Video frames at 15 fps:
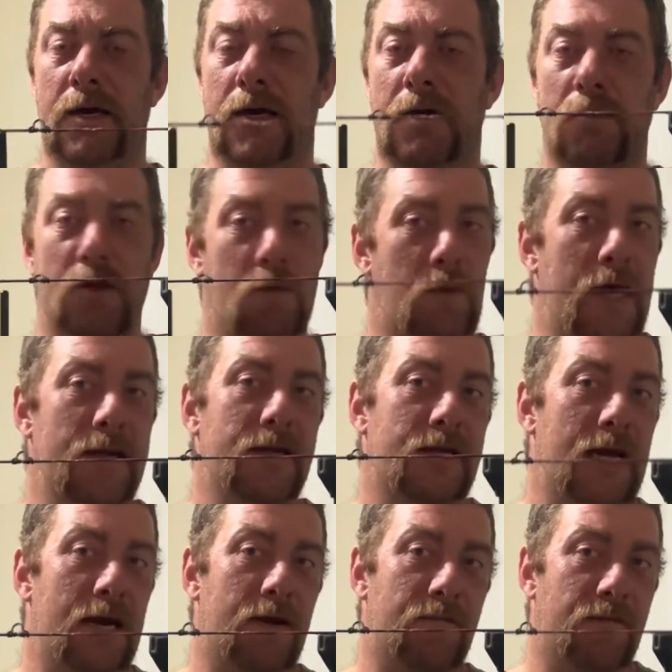But the one
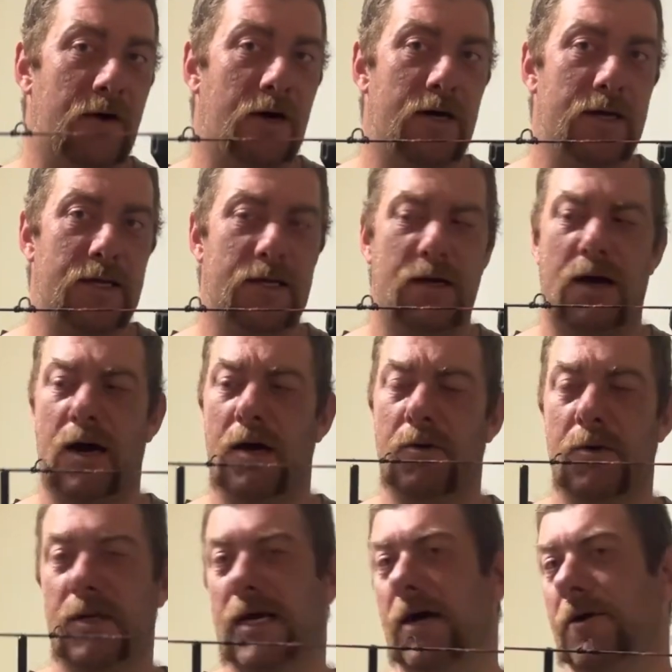sacrifice I will
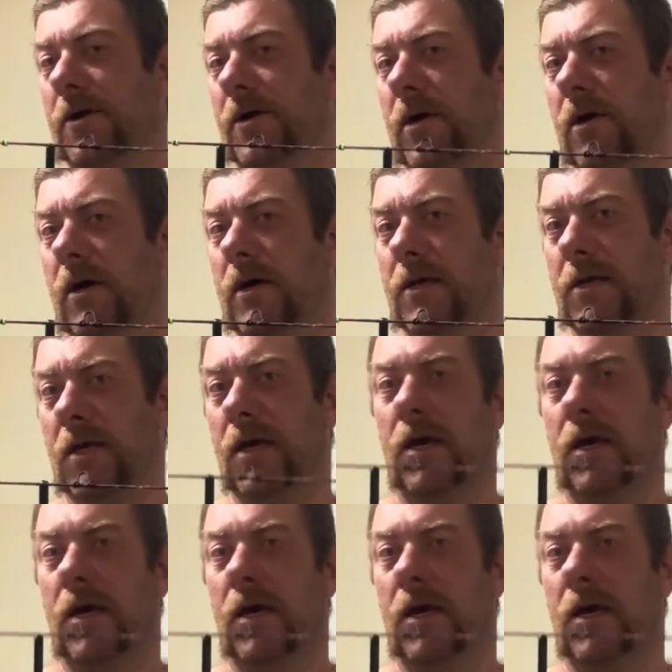tell you guys